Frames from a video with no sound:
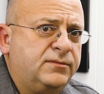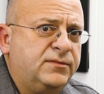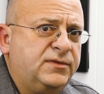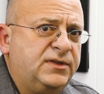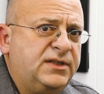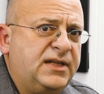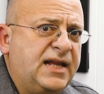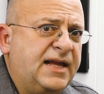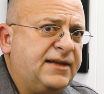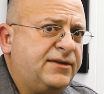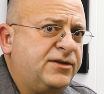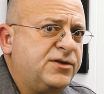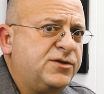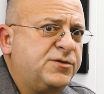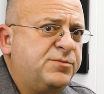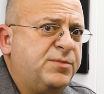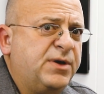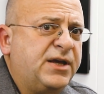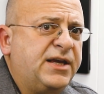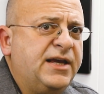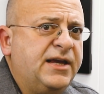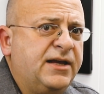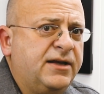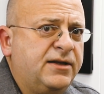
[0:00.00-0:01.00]
let us
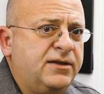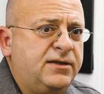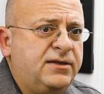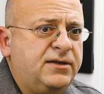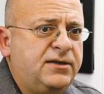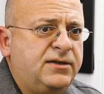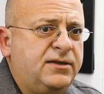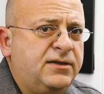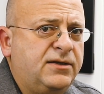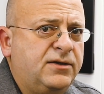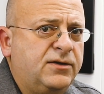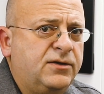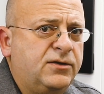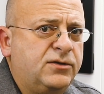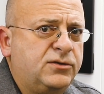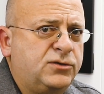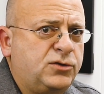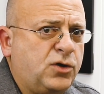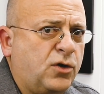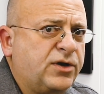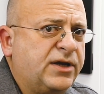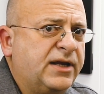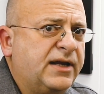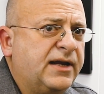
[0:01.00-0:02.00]
begin
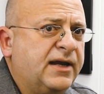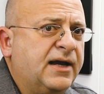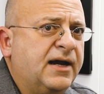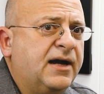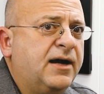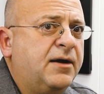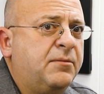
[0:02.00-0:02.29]
talking